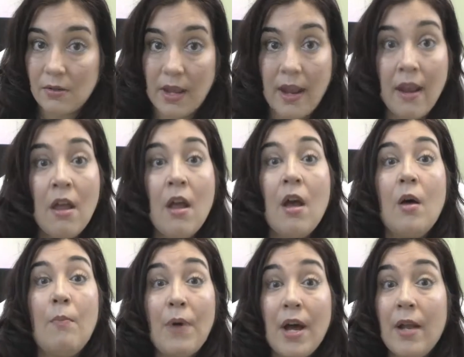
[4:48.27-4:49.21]
Okay,
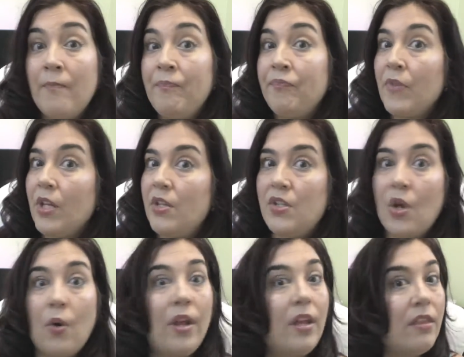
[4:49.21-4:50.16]
but
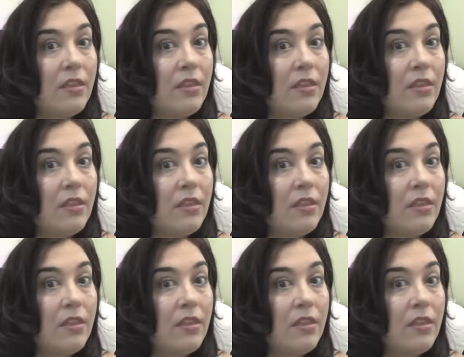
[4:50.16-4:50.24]
so